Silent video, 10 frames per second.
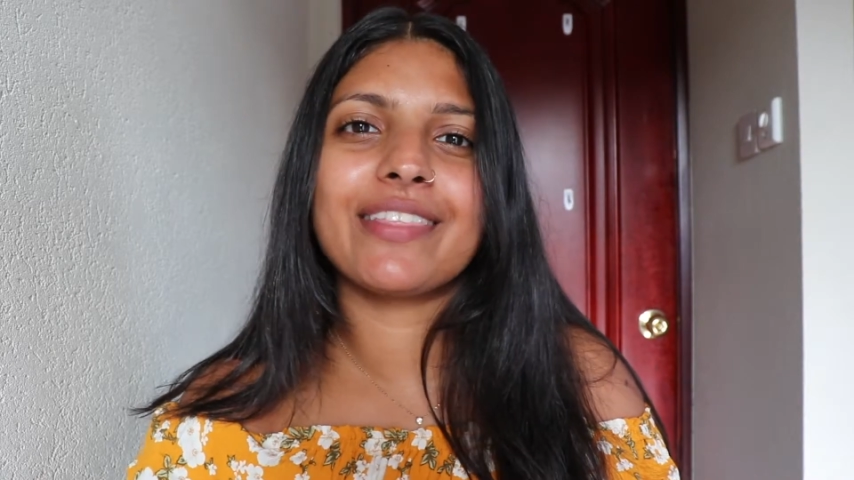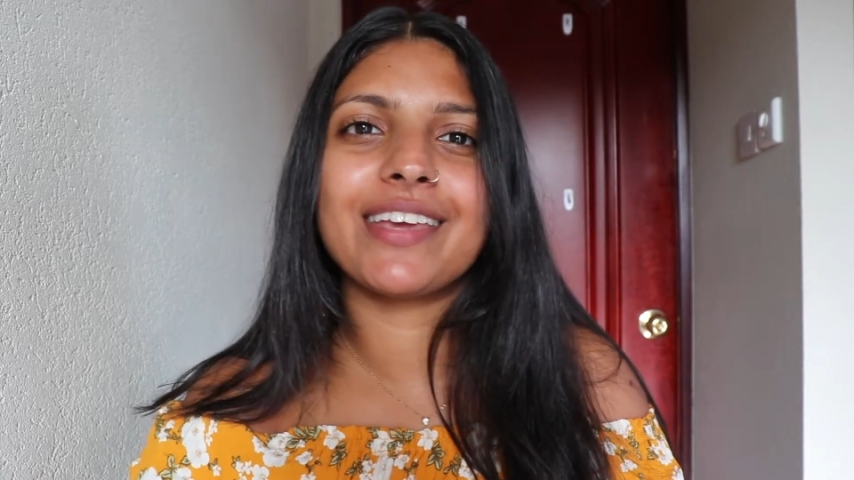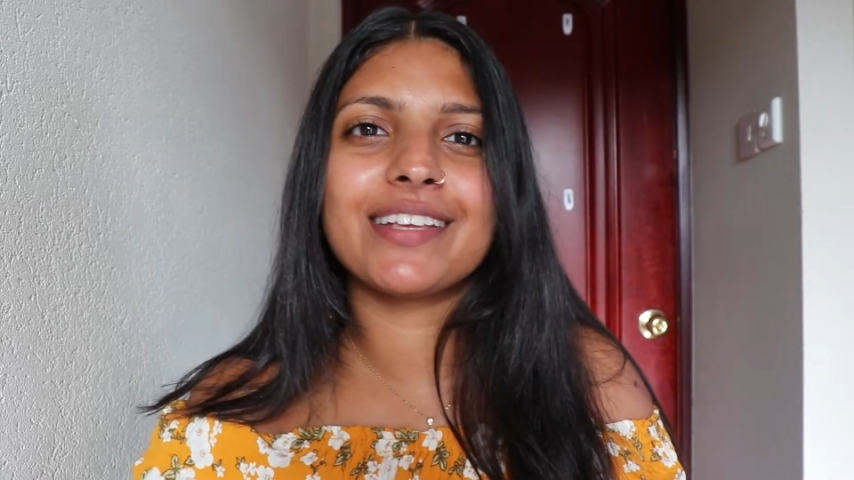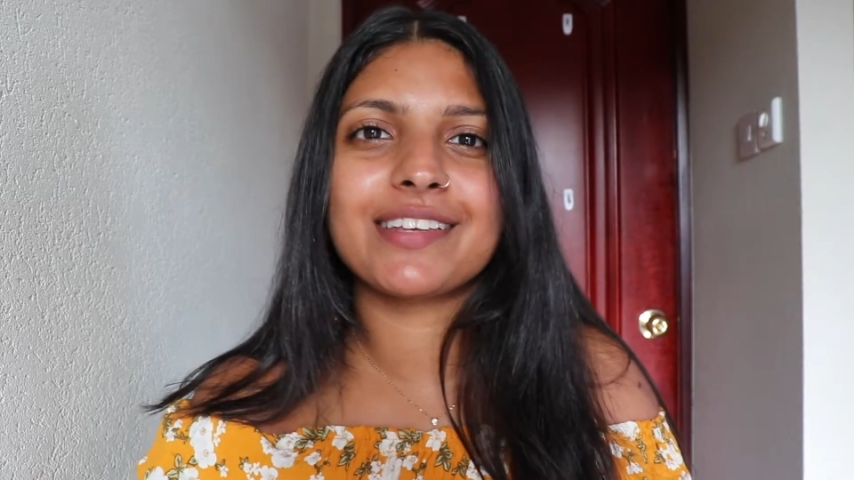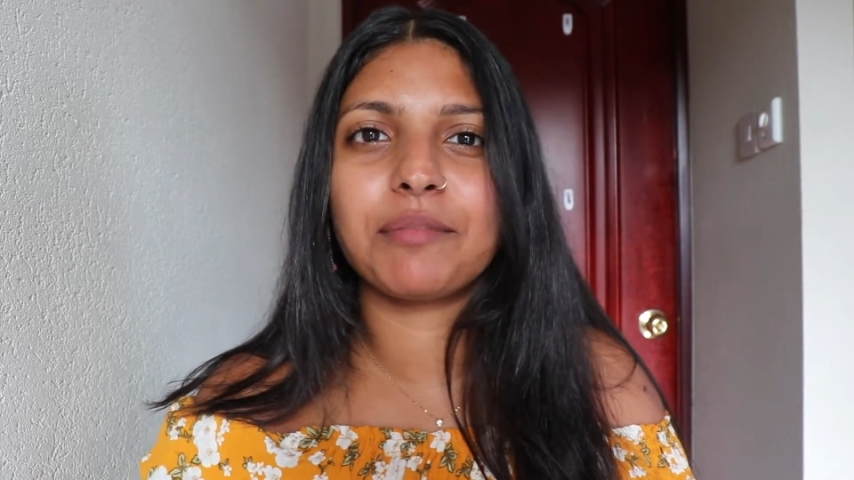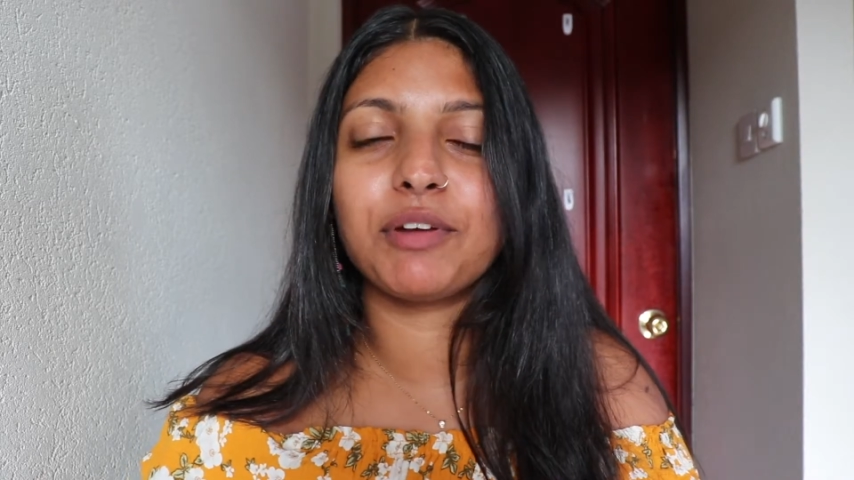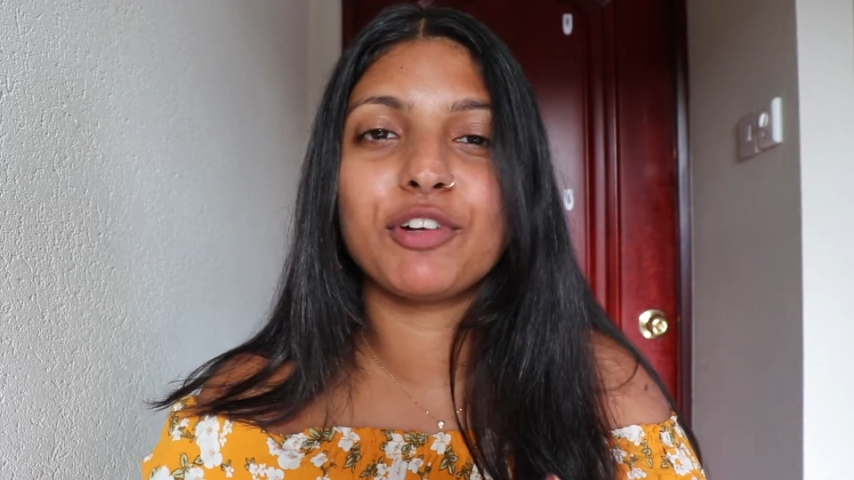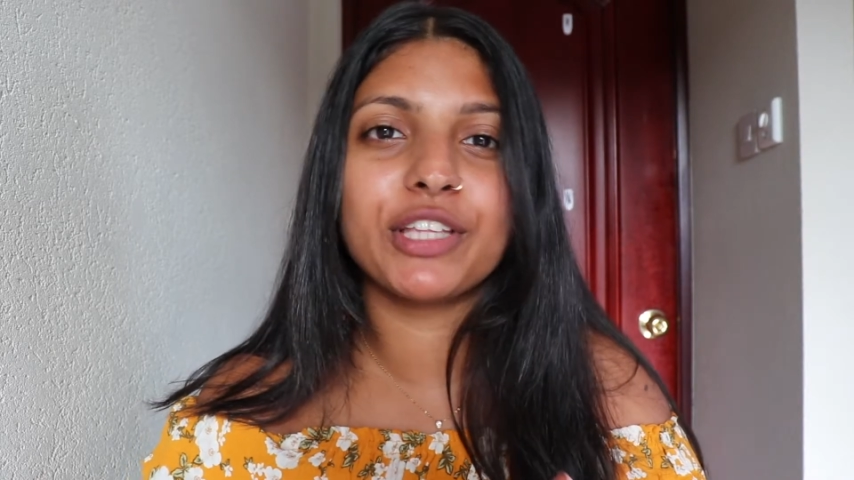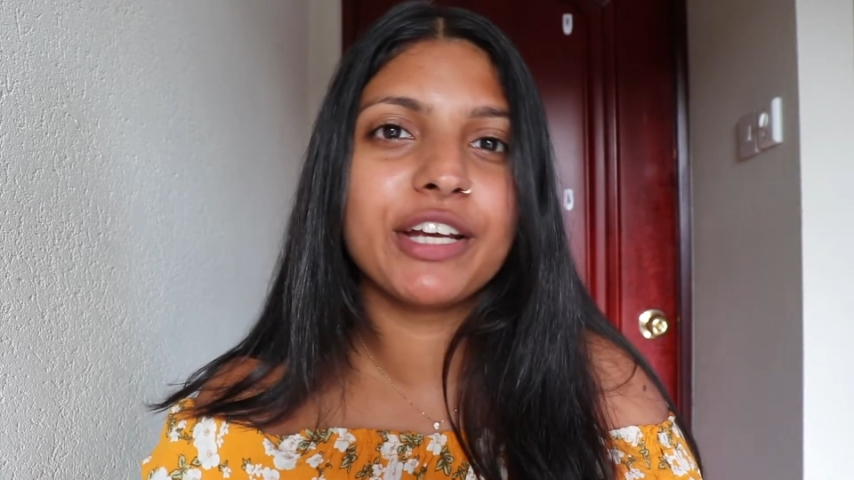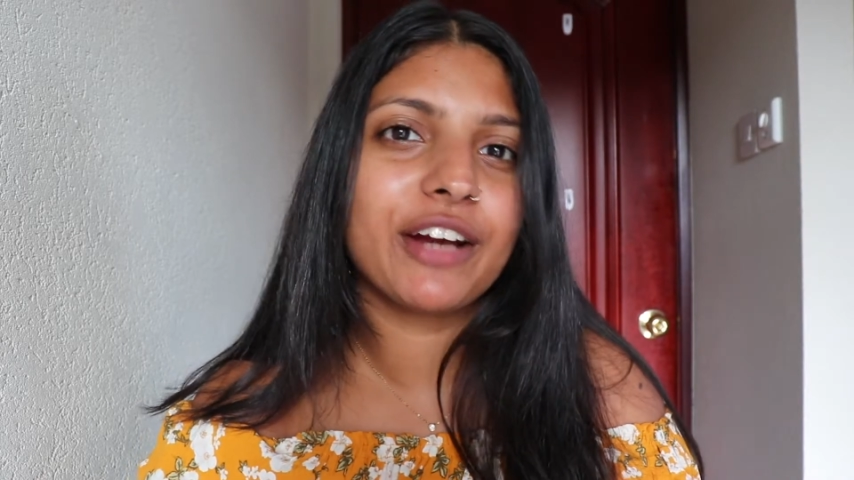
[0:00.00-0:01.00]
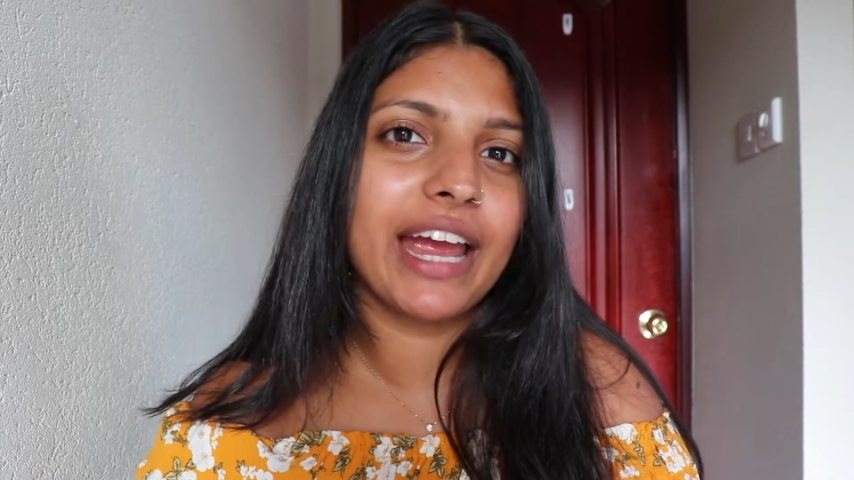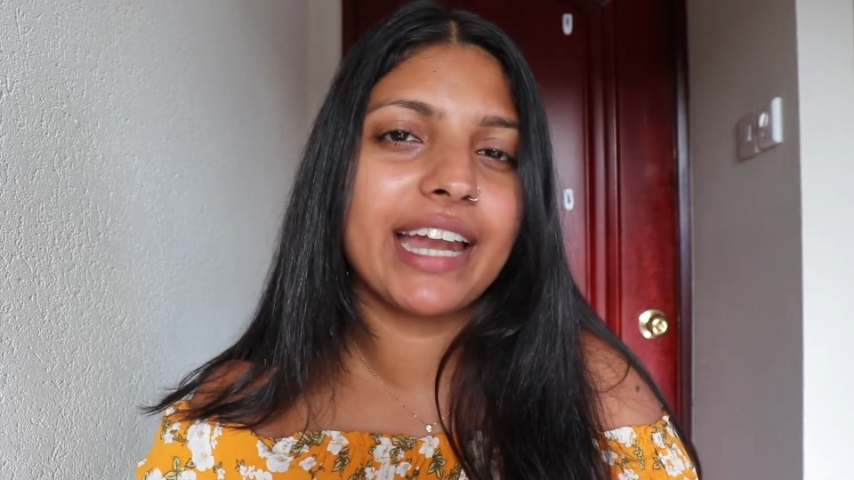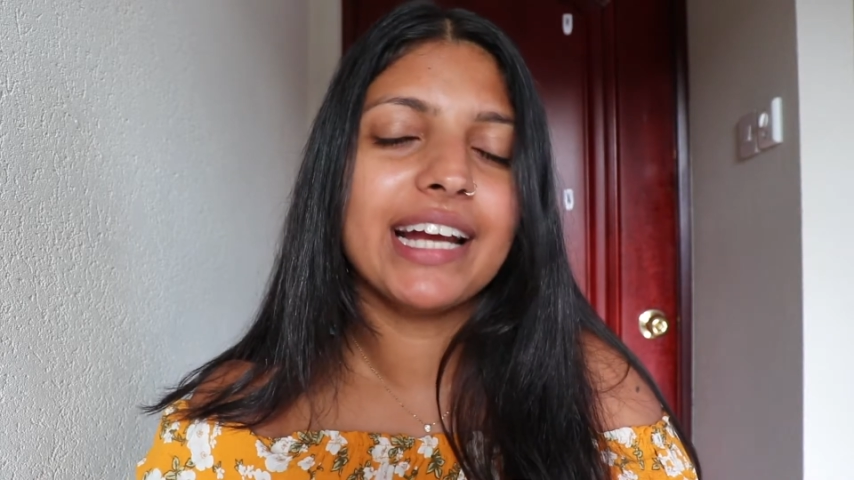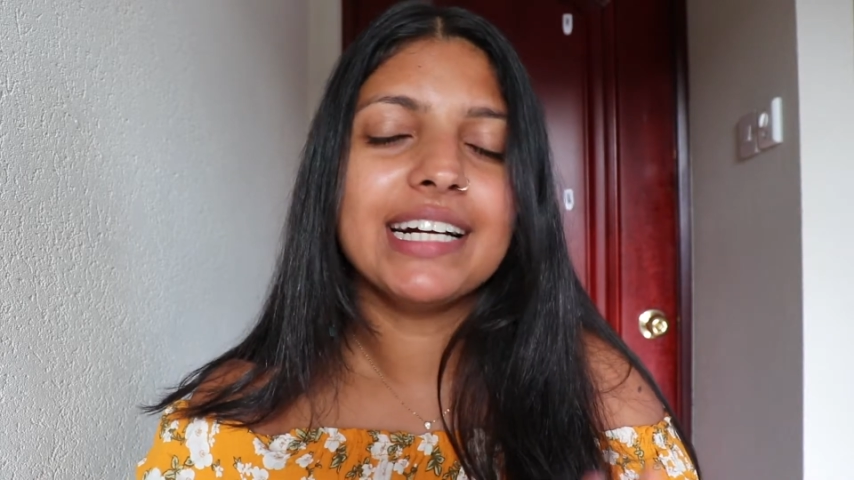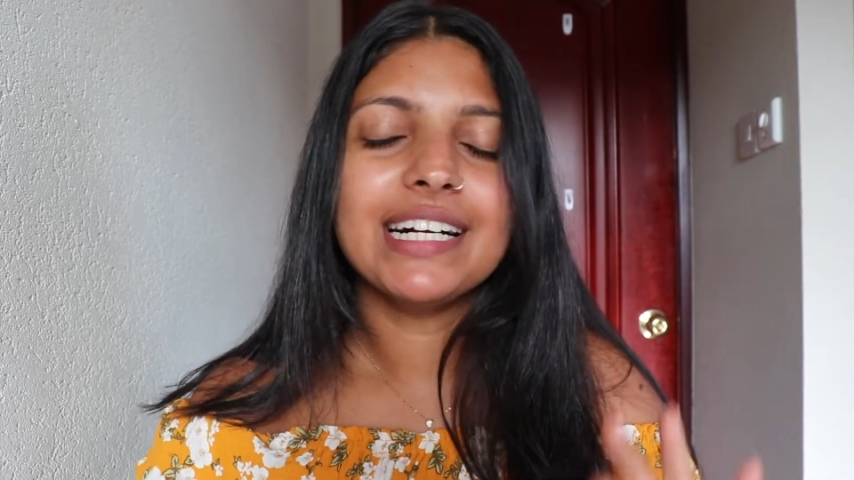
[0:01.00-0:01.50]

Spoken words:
I think it's going to be a really great